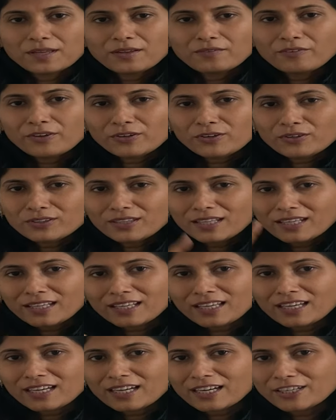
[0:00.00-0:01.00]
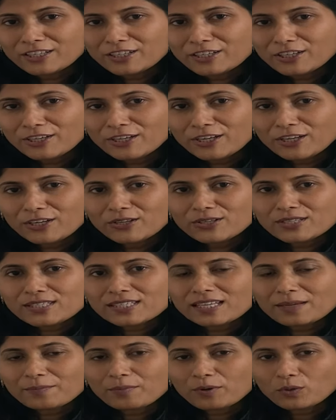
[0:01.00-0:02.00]
When you are thinking
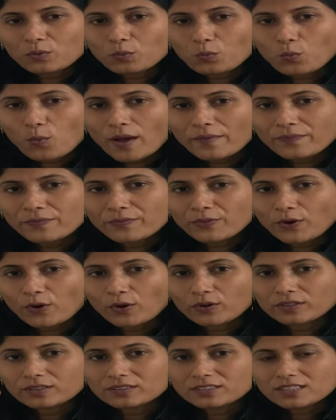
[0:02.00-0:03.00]
continuously about one thought,